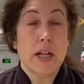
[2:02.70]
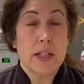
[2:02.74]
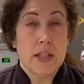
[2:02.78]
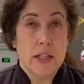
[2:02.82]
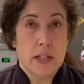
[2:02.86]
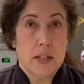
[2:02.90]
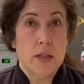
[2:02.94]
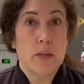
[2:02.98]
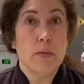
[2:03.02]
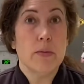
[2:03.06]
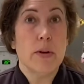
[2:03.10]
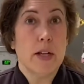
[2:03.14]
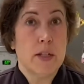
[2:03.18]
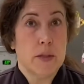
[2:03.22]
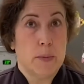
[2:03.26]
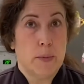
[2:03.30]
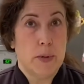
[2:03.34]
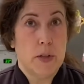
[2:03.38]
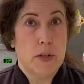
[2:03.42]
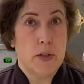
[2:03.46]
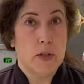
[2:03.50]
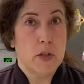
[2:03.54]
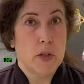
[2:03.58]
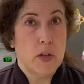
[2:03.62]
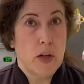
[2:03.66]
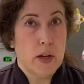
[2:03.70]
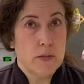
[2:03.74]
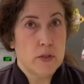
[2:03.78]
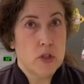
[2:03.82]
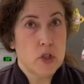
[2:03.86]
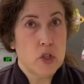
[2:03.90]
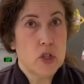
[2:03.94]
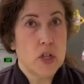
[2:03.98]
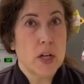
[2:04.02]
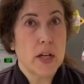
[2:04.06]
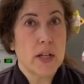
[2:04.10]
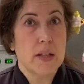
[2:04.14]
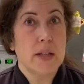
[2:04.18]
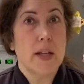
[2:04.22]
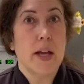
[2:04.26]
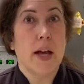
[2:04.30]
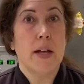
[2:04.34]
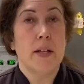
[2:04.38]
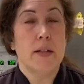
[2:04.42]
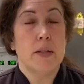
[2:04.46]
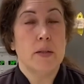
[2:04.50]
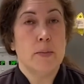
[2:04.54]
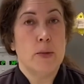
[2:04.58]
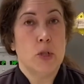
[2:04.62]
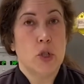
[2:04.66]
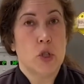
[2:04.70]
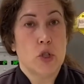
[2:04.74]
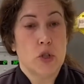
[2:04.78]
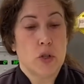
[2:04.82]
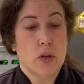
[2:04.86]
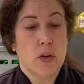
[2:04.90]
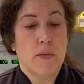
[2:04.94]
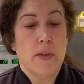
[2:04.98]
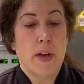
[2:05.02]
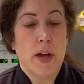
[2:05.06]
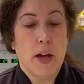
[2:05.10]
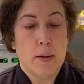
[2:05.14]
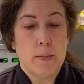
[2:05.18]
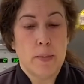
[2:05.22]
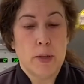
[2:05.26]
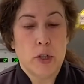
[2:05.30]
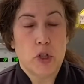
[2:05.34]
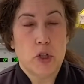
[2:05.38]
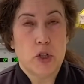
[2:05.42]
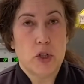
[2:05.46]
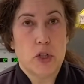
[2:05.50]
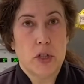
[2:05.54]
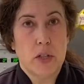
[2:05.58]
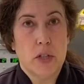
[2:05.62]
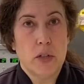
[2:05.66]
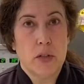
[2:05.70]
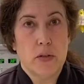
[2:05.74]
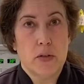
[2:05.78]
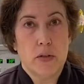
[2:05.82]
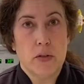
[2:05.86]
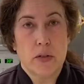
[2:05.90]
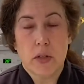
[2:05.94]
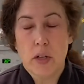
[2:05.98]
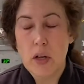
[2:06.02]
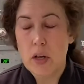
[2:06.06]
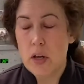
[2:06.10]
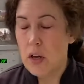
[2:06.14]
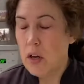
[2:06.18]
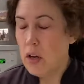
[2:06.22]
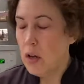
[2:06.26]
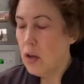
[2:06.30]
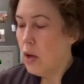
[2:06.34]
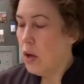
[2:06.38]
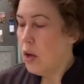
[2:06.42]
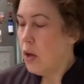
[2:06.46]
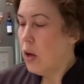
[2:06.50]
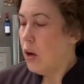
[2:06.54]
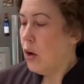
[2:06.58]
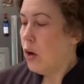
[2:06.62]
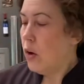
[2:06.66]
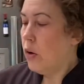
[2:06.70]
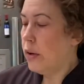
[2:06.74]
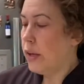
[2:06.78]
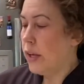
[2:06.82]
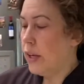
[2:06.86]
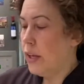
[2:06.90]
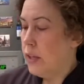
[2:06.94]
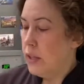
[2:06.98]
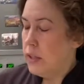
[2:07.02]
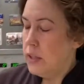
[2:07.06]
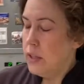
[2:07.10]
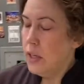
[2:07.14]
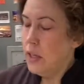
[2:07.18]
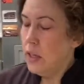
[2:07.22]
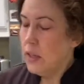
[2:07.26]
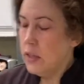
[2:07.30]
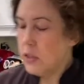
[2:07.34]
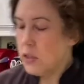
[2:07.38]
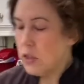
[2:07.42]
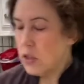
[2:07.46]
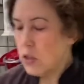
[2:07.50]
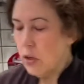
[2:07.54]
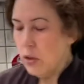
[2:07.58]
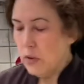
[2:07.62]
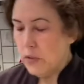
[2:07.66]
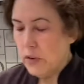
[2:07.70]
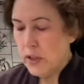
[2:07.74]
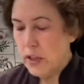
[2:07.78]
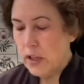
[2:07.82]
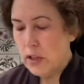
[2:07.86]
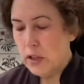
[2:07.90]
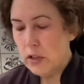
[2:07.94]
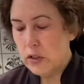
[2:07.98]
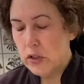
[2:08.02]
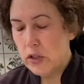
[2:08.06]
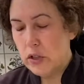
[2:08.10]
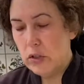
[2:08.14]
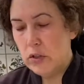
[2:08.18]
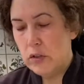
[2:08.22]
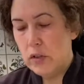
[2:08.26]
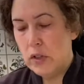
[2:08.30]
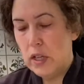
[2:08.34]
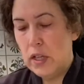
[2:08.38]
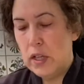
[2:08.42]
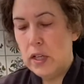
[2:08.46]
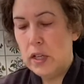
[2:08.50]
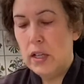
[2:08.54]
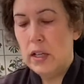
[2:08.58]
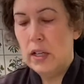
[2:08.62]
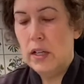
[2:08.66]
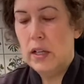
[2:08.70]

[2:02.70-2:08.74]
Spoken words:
in the recipe. So you have to check that to be sure of how much to use. Okay, now let's go over here to the